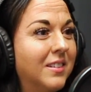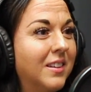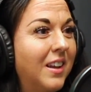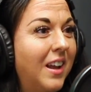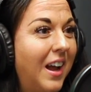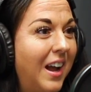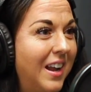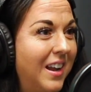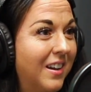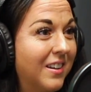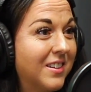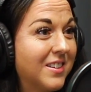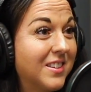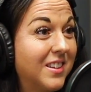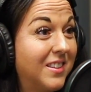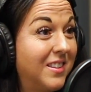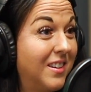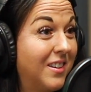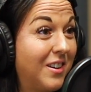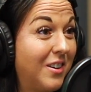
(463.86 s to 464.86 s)
I honestly
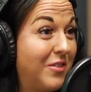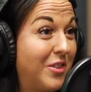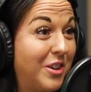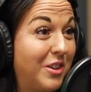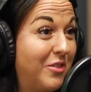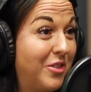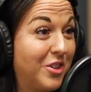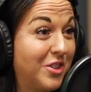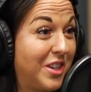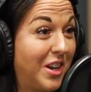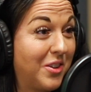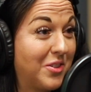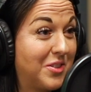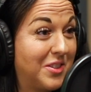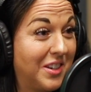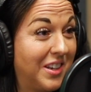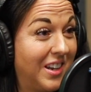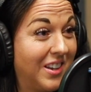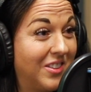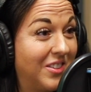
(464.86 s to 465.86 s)
think our very first house
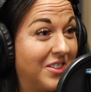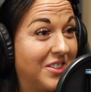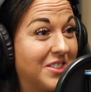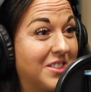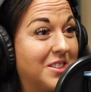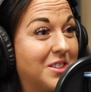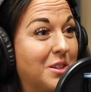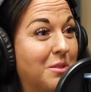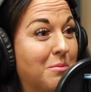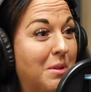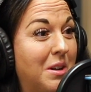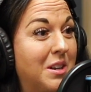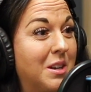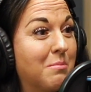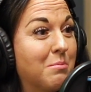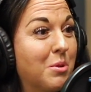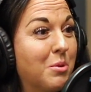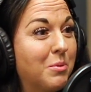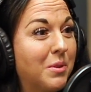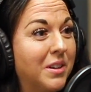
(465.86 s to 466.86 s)
together is still my
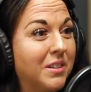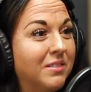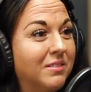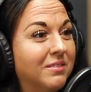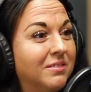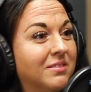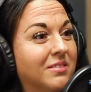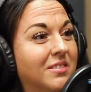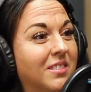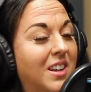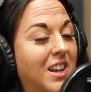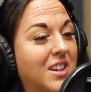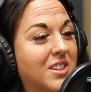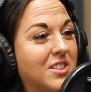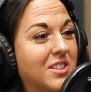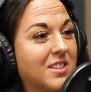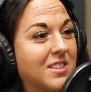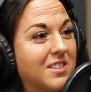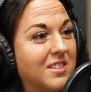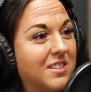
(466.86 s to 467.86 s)
number one. I
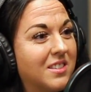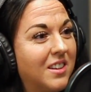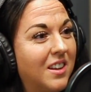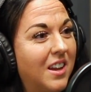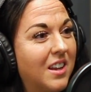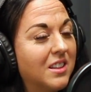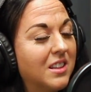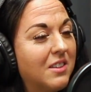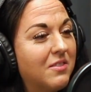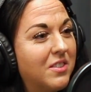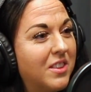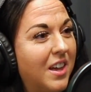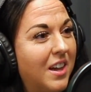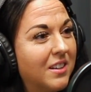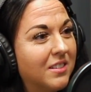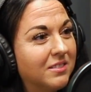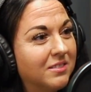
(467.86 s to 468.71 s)
loved that.